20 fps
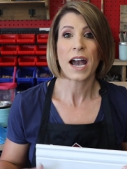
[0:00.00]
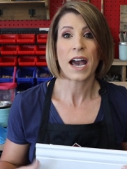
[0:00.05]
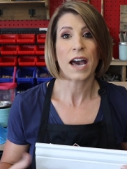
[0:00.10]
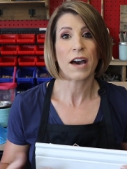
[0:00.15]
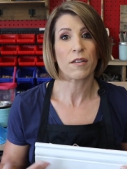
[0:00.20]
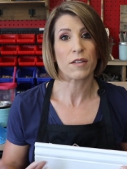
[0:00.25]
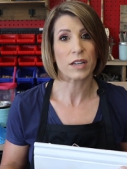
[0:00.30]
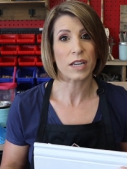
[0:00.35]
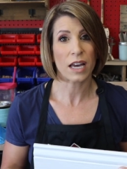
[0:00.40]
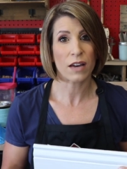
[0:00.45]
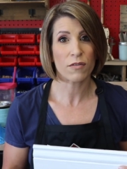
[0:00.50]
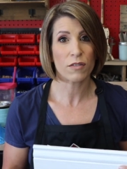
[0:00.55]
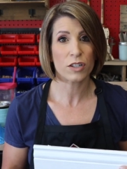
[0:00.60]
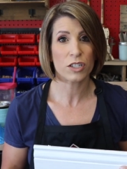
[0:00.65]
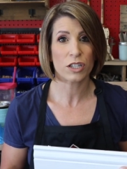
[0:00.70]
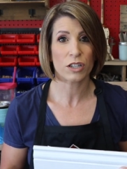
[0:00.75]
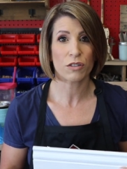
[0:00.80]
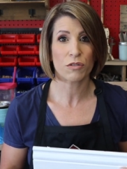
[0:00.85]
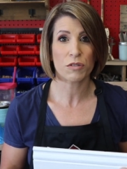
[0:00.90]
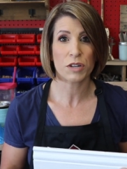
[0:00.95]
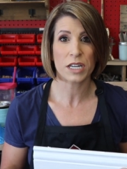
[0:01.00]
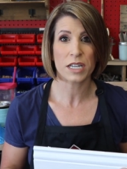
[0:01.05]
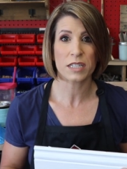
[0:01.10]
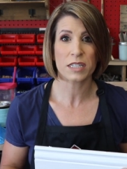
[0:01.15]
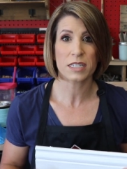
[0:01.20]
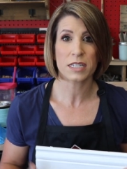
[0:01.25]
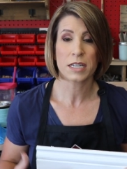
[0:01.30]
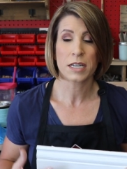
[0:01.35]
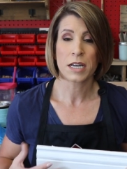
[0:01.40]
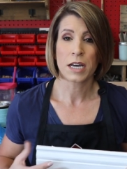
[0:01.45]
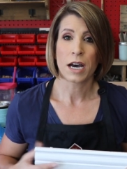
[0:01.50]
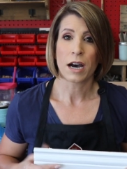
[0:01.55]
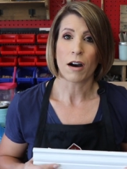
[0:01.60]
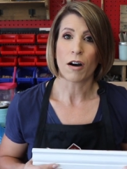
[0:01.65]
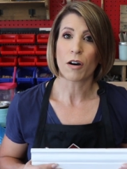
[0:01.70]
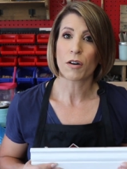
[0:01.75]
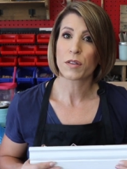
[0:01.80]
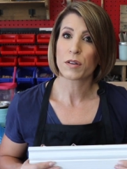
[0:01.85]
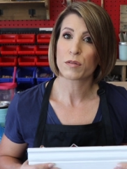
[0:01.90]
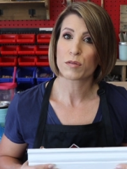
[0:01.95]
how the coverage increased,
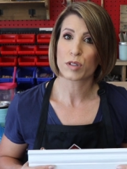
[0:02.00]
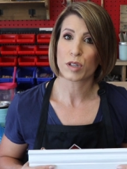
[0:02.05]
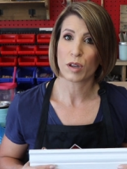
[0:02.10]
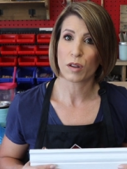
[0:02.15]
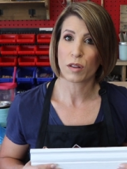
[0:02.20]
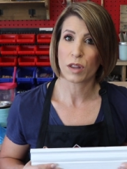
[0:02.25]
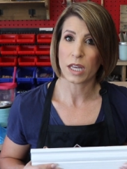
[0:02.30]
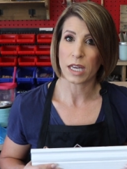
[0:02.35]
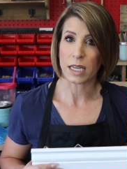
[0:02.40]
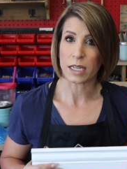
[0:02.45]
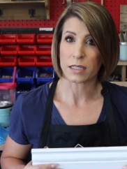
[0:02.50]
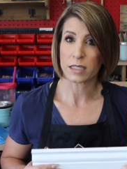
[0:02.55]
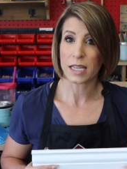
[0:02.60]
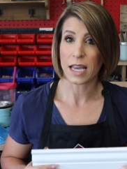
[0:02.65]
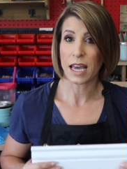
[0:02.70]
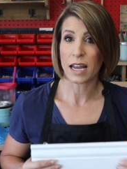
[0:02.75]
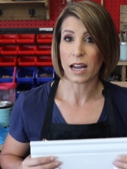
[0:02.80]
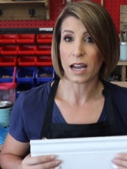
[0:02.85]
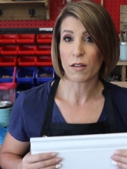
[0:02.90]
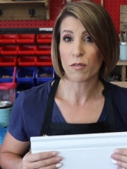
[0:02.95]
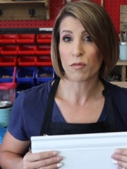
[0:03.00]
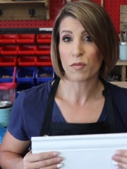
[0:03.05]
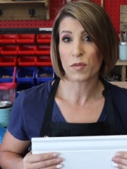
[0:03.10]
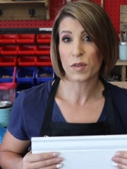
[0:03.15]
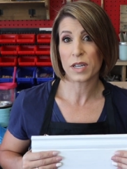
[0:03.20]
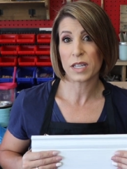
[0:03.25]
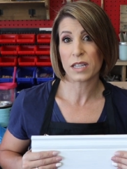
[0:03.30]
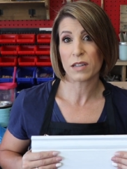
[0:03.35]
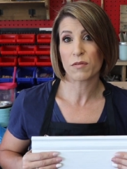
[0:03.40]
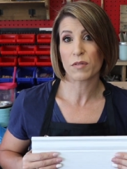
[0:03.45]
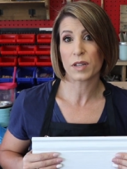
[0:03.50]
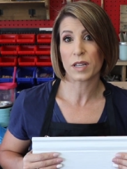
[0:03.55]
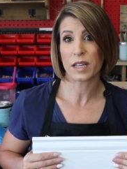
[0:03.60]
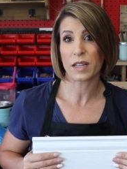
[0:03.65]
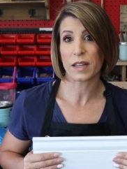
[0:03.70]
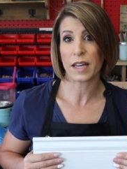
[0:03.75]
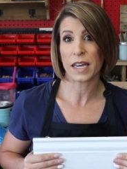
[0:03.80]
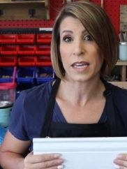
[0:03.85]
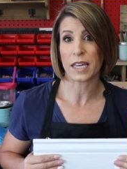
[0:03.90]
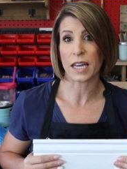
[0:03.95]
all those good things. And I really, really
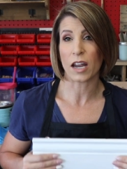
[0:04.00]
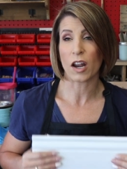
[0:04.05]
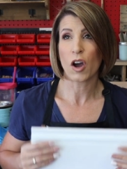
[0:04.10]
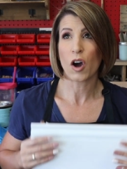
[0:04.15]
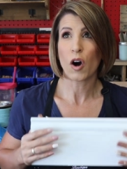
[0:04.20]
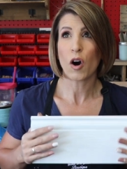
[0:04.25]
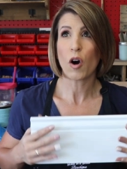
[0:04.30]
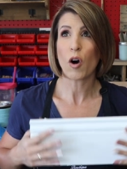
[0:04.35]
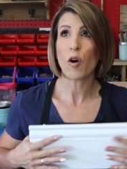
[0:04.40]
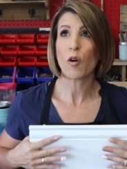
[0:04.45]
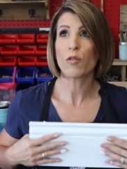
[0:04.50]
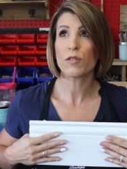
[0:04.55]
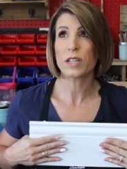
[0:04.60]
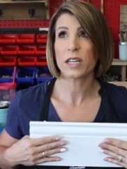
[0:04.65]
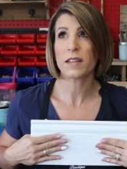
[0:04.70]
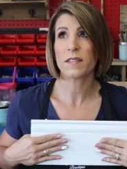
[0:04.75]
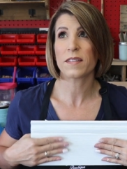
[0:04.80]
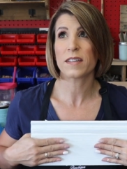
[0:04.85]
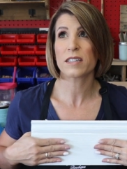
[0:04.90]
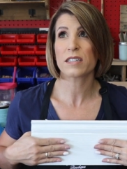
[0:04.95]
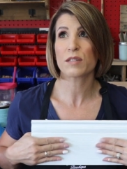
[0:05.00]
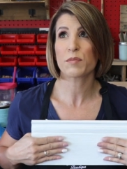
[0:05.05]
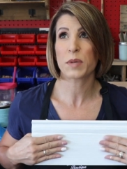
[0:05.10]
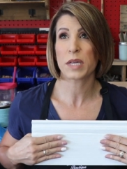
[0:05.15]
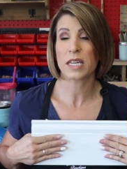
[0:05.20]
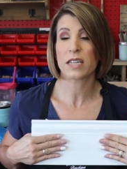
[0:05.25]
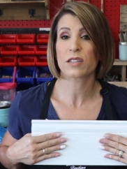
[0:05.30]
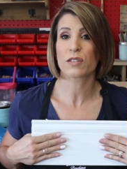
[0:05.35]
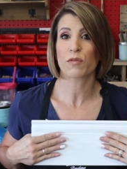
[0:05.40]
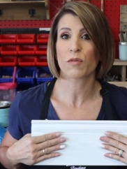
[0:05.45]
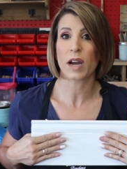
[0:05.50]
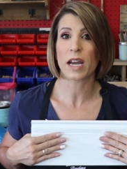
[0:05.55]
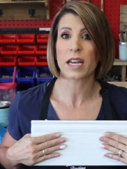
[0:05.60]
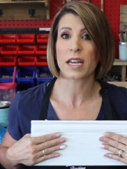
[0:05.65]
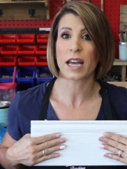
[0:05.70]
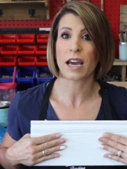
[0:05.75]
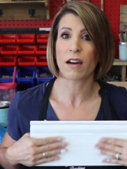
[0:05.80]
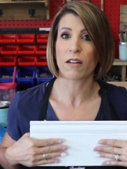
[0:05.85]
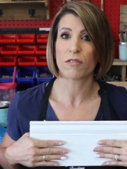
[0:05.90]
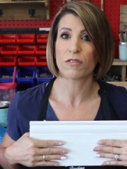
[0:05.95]
like it. Holding this piece right
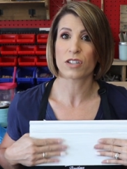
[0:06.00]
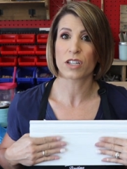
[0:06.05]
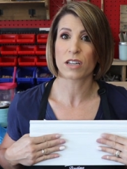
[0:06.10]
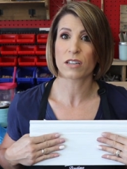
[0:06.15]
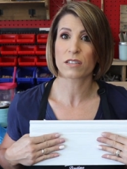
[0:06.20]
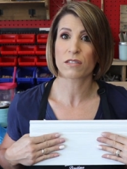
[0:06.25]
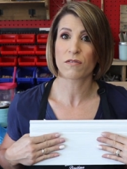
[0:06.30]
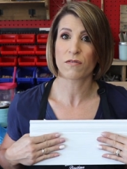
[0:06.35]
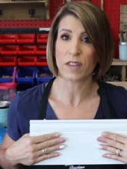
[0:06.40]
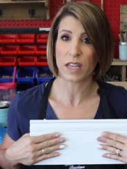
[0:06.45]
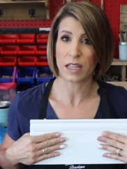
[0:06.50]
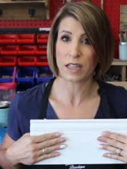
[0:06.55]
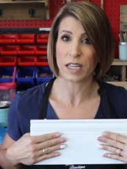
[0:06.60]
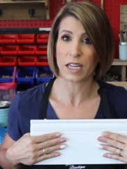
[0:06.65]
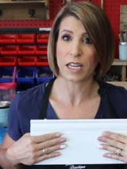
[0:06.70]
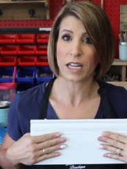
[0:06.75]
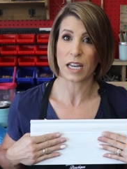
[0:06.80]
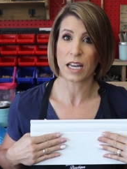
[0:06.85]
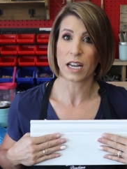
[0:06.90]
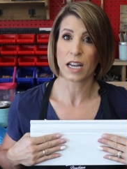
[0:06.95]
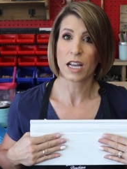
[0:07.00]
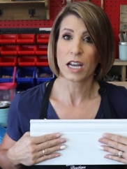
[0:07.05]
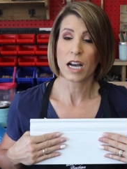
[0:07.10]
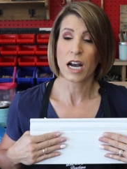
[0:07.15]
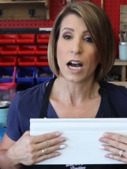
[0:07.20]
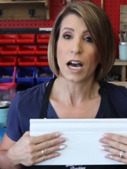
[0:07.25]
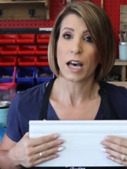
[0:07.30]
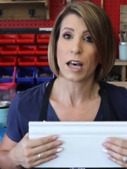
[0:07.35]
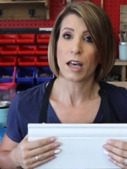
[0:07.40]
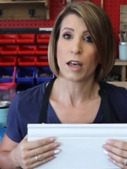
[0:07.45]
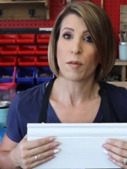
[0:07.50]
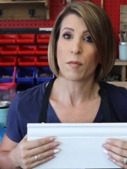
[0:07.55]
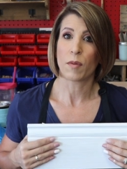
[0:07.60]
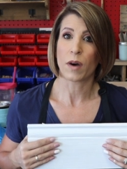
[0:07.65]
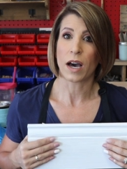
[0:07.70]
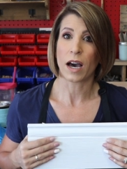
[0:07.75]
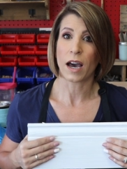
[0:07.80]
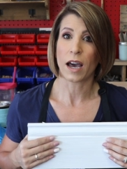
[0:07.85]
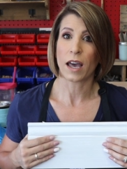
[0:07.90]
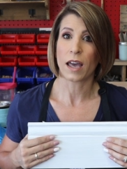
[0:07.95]
now, just feeling it,
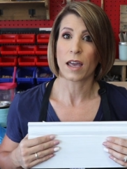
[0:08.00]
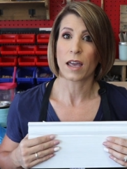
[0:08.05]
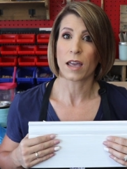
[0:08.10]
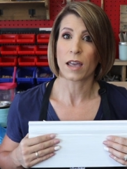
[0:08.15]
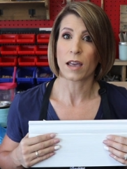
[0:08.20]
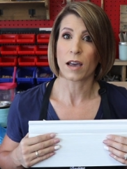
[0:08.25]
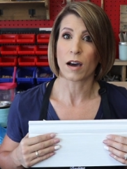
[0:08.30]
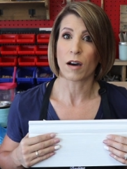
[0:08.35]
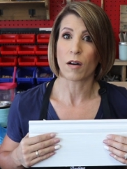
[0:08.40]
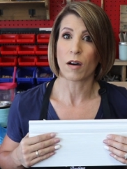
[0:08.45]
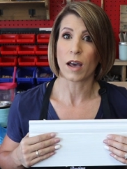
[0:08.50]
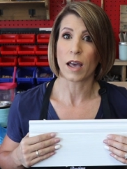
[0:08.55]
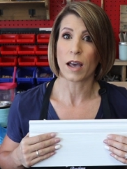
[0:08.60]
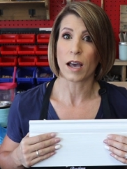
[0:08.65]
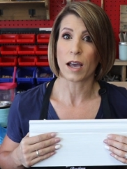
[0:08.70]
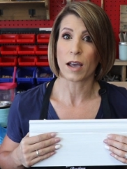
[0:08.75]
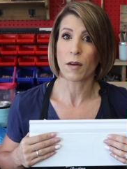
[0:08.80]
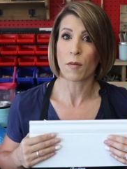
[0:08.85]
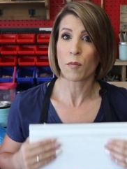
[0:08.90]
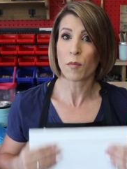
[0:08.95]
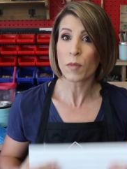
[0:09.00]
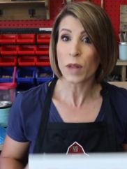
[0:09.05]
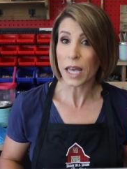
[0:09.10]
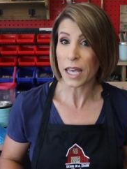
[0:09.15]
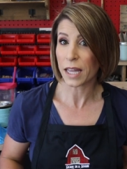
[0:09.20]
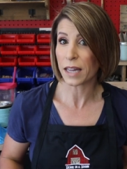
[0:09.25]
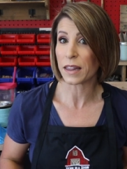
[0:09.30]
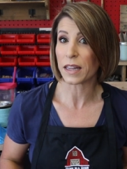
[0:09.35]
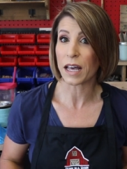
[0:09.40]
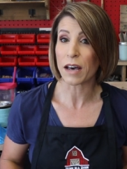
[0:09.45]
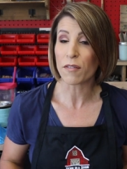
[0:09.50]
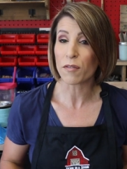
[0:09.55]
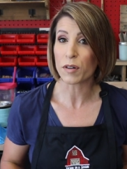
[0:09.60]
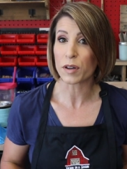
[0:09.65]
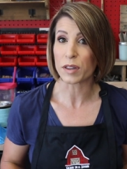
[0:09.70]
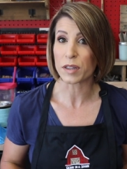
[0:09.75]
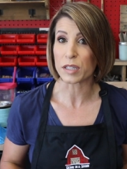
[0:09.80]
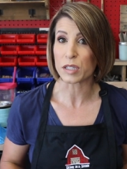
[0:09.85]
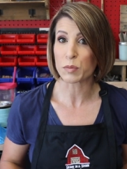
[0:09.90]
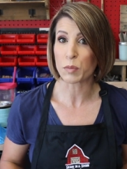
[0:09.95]
I am in love
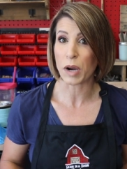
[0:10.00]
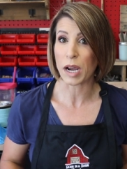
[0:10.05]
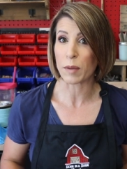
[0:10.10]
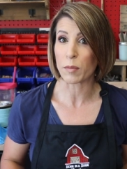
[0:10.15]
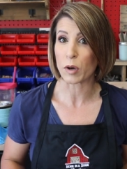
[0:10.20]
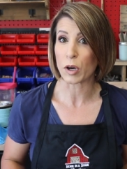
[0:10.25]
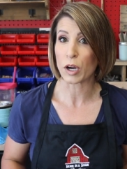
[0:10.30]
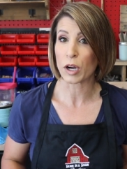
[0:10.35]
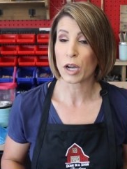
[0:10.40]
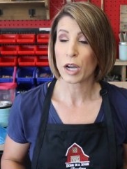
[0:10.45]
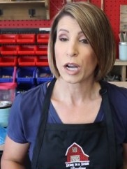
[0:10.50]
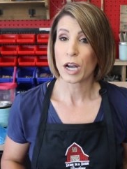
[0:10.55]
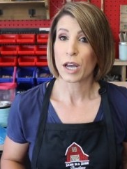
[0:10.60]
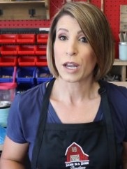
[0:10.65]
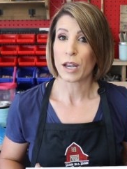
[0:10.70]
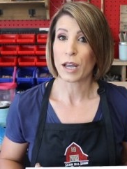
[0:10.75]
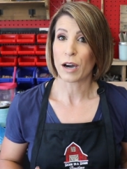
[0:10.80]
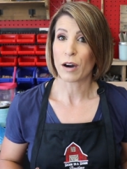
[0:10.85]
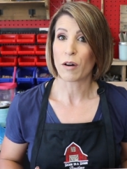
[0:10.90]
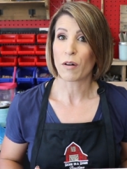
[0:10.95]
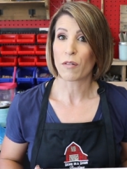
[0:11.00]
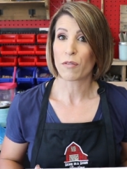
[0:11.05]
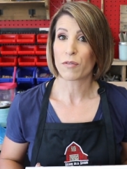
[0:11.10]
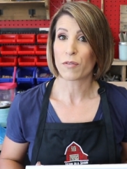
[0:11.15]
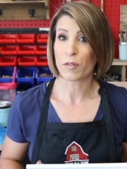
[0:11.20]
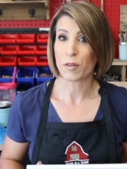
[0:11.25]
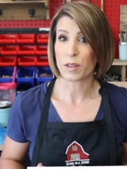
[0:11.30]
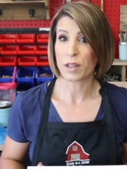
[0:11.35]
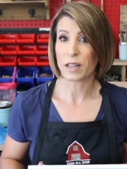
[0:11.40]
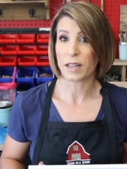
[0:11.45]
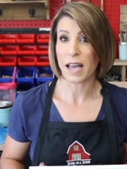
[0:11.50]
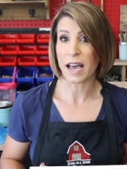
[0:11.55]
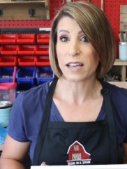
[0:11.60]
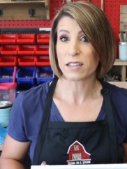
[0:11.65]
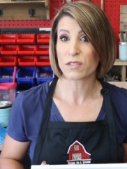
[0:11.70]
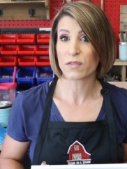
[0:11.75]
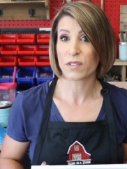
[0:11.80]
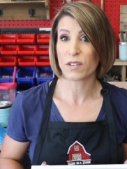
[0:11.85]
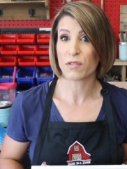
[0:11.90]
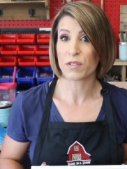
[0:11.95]
with this primer. Now, for the
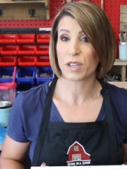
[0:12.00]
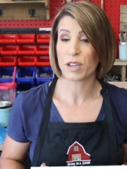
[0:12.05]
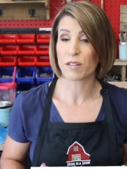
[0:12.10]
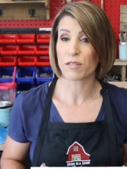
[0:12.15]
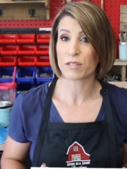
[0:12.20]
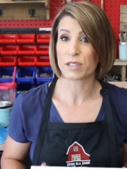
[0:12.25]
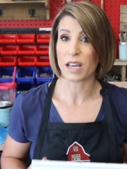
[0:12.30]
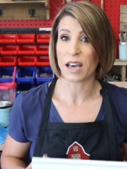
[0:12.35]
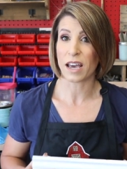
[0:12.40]
last few years,